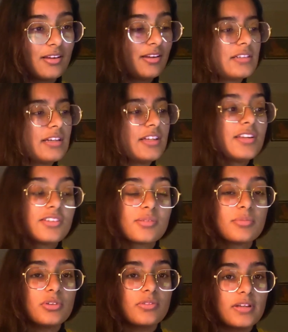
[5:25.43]
It is a
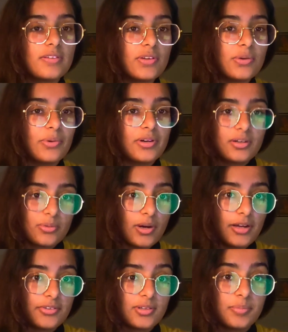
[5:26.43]
movie if you wanted to
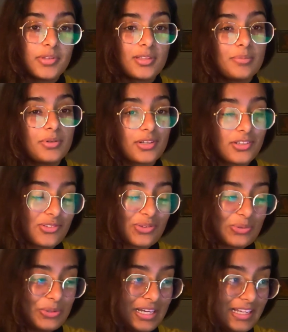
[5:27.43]
watch it, but the book is
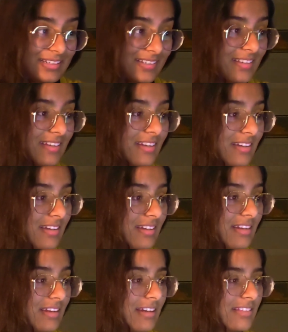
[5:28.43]
great.
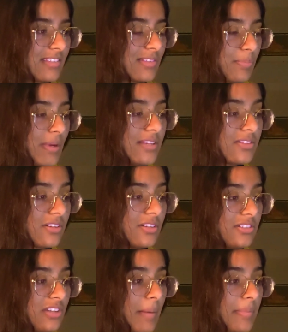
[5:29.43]
It's based on
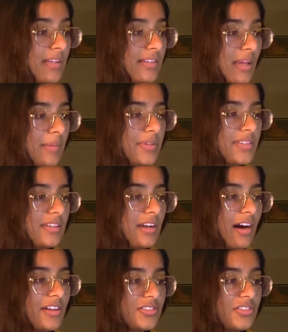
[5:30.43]
a Japanese embassy
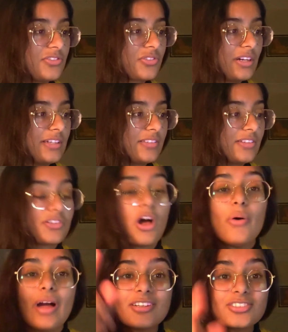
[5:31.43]
hostage crisis.
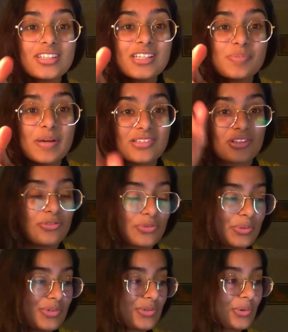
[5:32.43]
Oh, actually, it is based off a
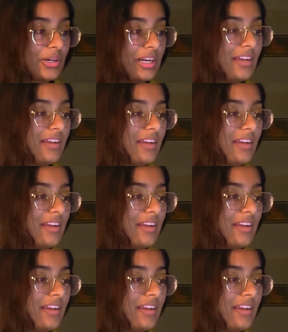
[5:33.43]
real story.